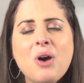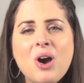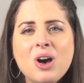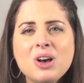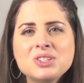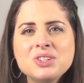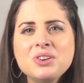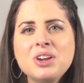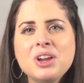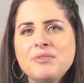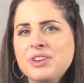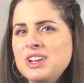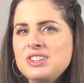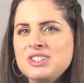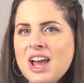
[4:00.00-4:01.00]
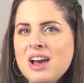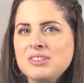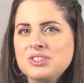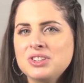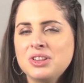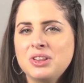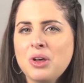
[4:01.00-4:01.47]
also can reach
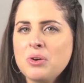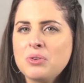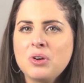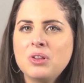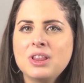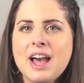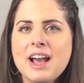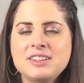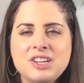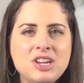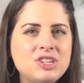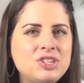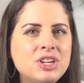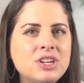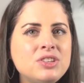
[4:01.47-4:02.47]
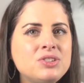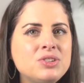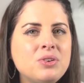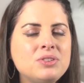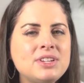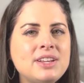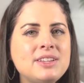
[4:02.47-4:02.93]
out to local lactation
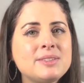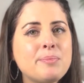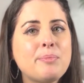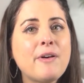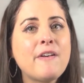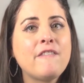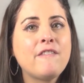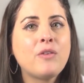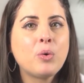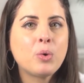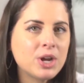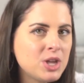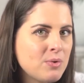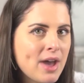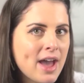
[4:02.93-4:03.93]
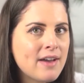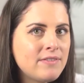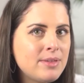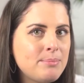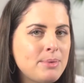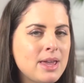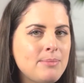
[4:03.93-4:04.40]
consultants before you have
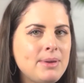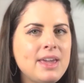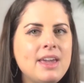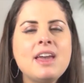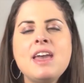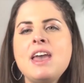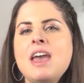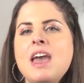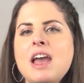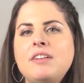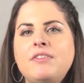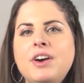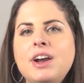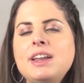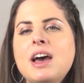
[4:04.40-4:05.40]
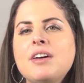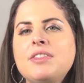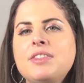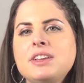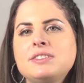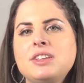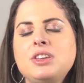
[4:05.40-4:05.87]
the baby and find out
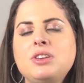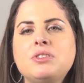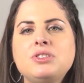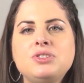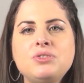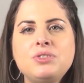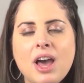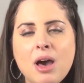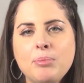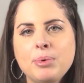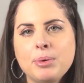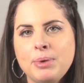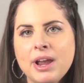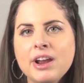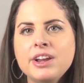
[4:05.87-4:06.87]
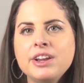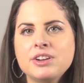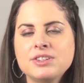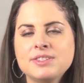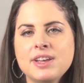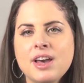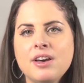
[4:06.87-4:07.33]
things that you can do to help prepare
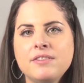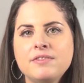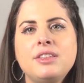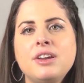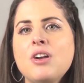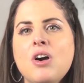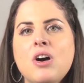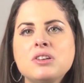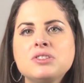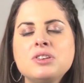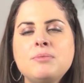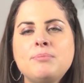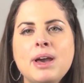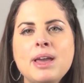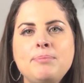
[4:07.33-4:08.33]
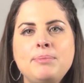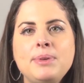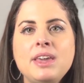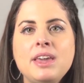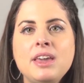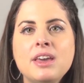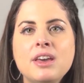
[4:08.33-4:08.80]
yourself. There also might
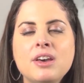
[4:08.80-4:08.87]
be